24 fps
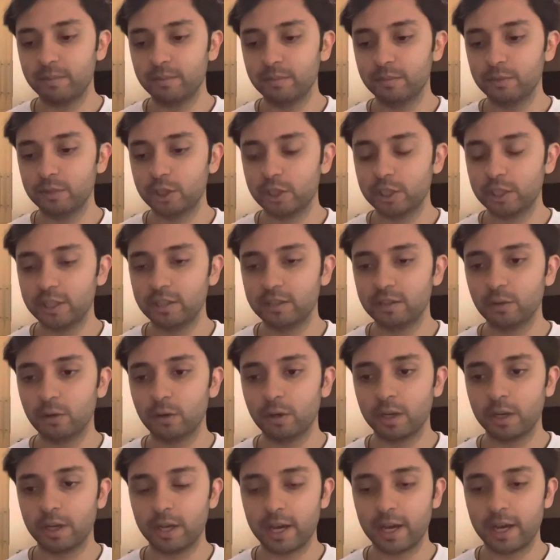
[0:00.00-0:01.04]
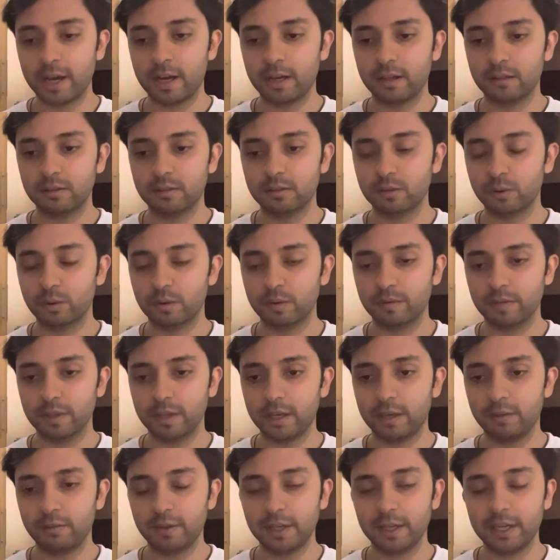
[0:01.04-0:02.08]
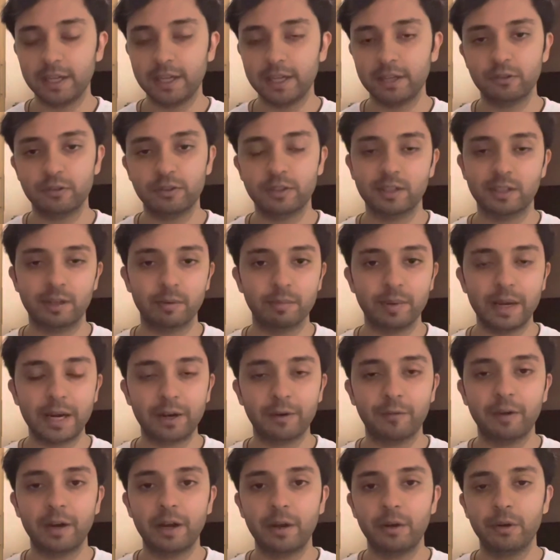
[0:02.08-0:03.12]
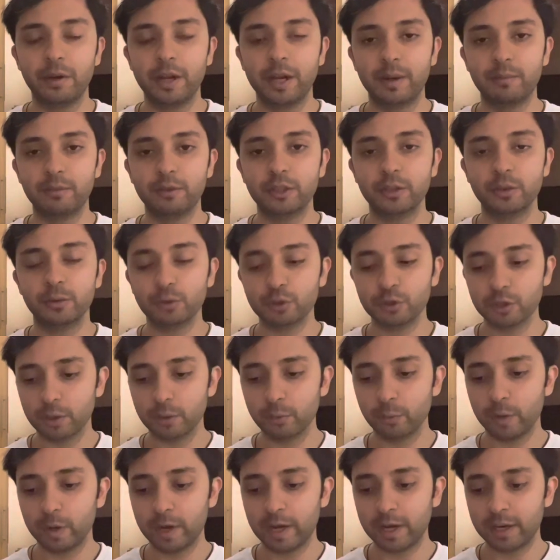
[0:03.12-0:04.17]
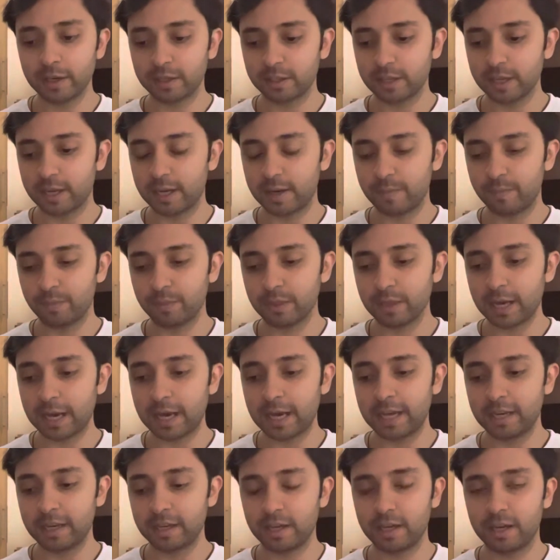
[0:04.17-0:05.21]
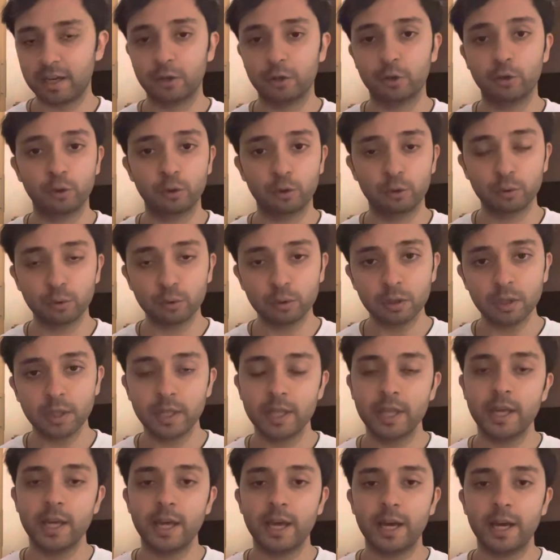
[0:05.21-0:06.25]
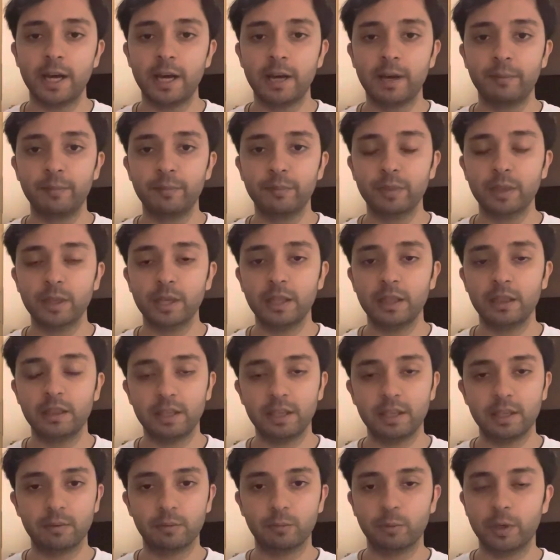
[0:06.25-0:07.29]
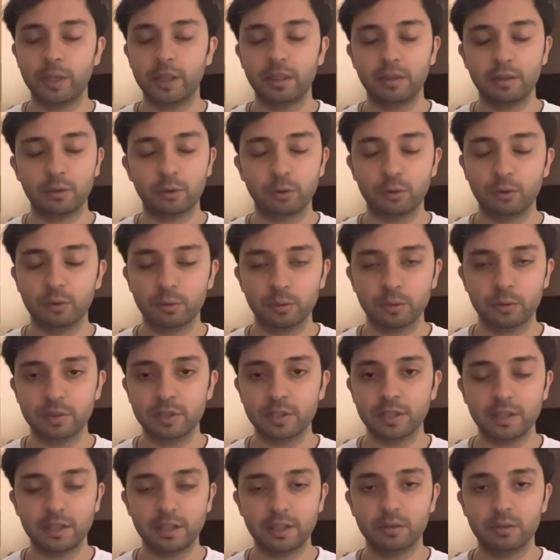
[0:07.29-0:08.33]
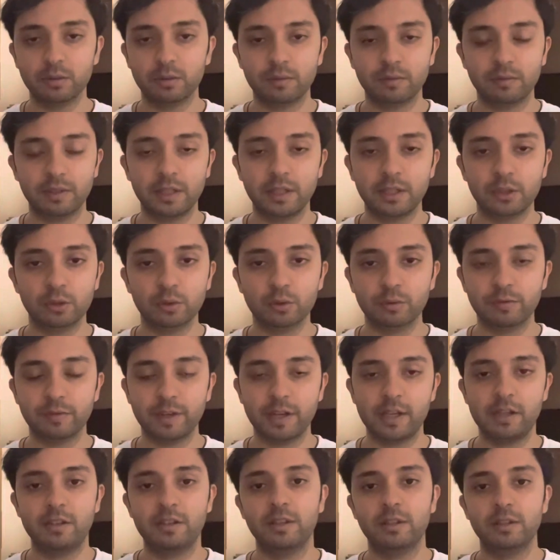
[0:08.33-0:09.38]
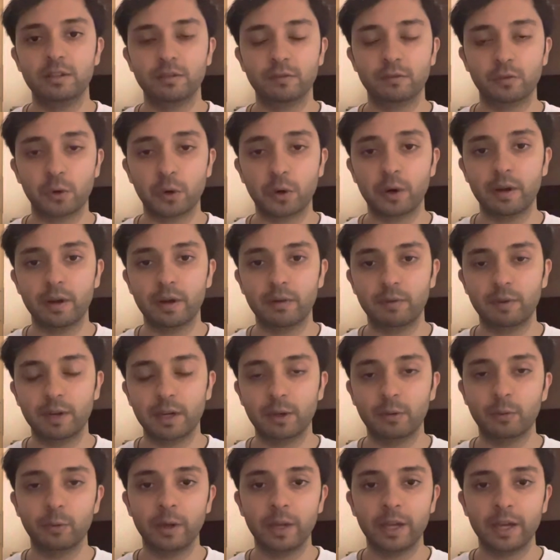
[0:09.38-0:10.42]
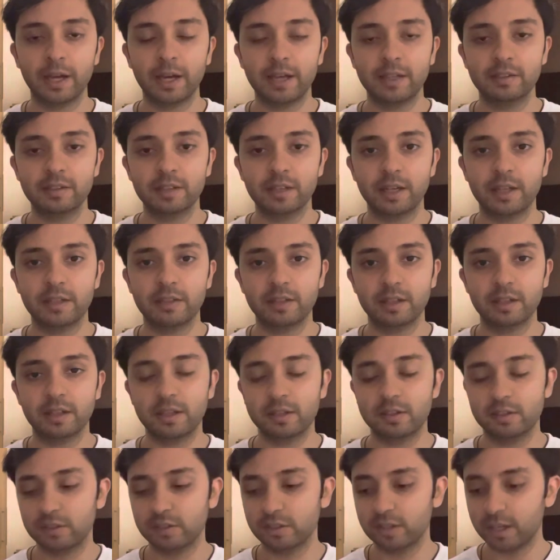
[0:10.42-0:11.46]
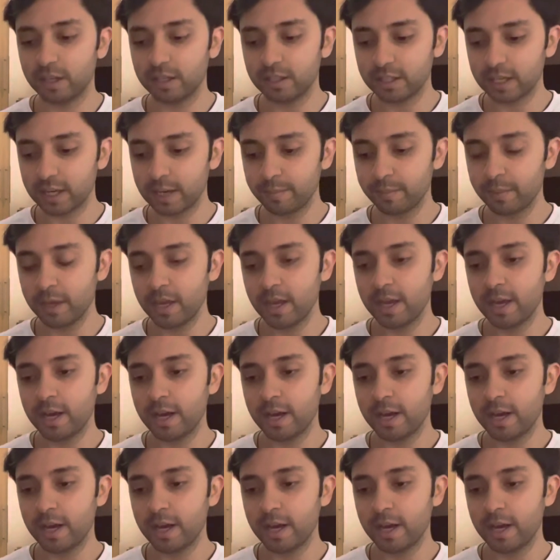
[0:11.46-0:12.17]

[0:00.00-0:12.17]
She's got sort of a really interesting background. She also worked at Google when Google was in the sort of initial phases of growing really quick as a startup.